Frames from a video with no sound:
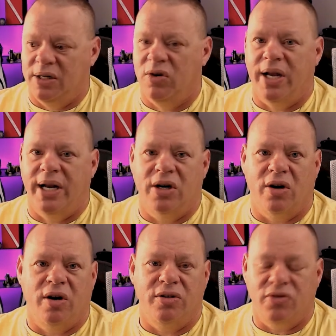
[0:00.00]
credit
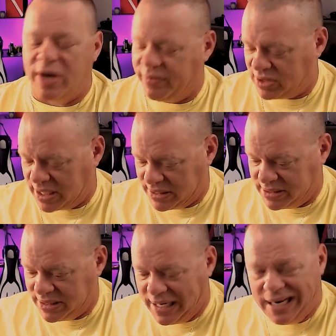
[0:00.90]
cards, driver's
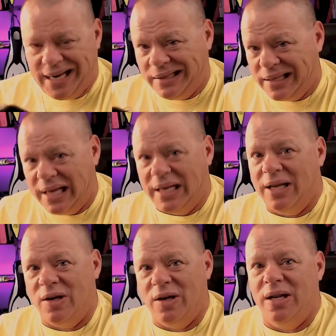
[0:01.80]
license, anything
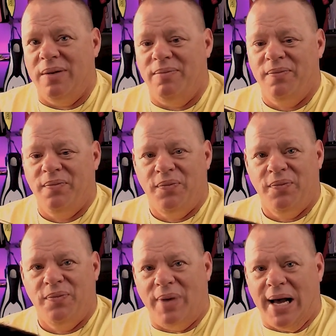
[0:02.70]
that could
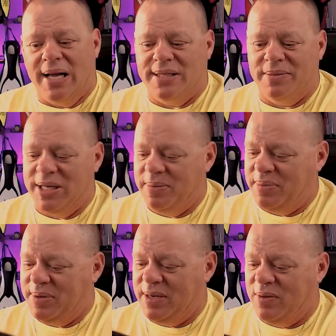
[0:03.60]
possibly
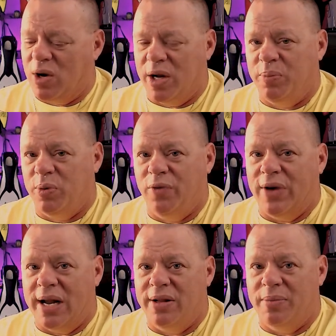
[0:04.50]
be waterproof
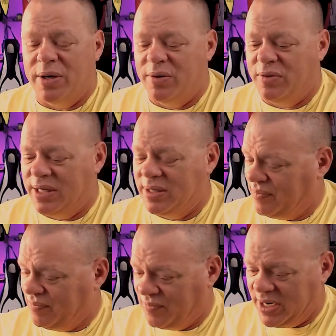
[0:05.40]
out on the boat that
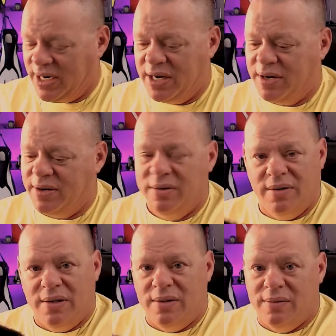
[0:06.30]
can fit in here,
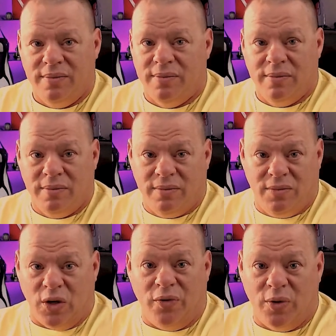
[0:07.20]

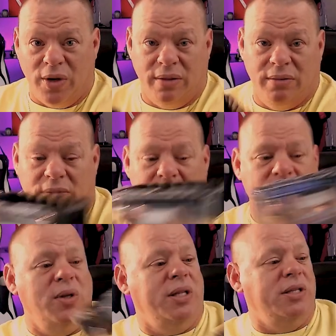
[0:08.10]
go for it.
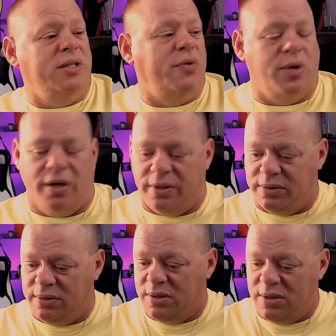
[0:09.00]
That's what this is for.
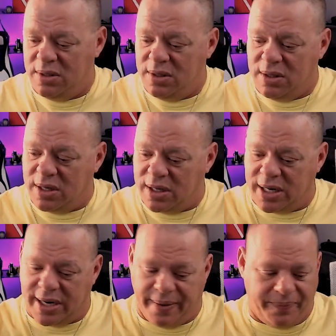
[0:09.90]
All right,